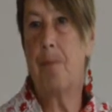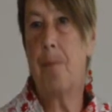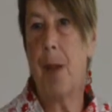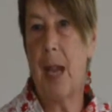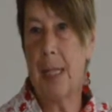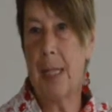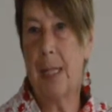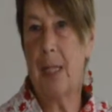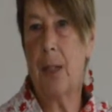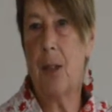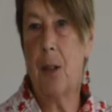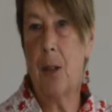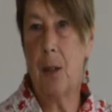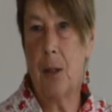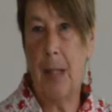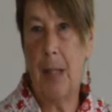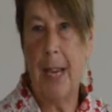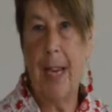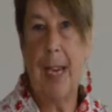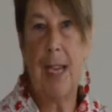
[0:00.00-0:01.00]
bicycle
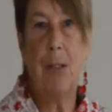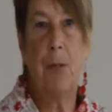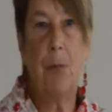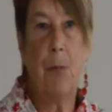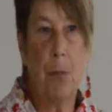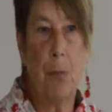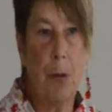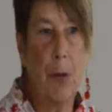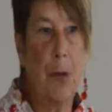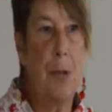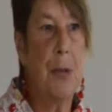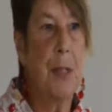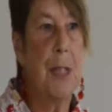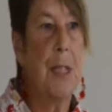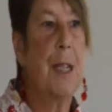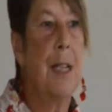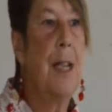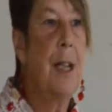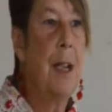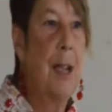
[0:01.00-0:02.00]
lane route
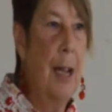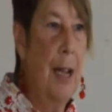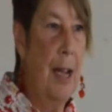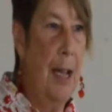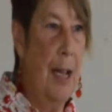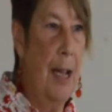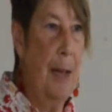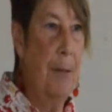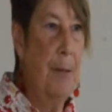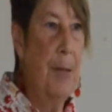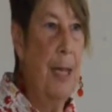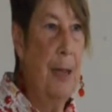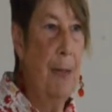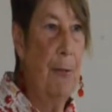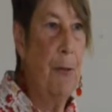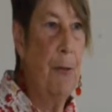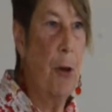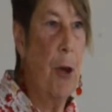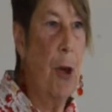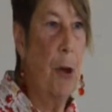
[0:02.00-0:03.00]

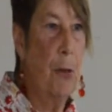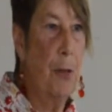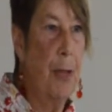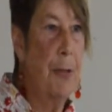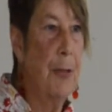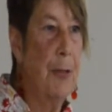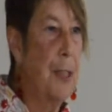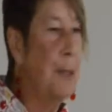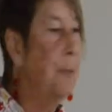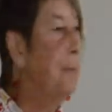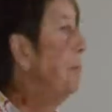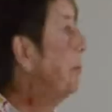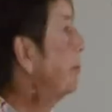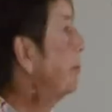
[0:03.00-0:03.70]
in Fall River,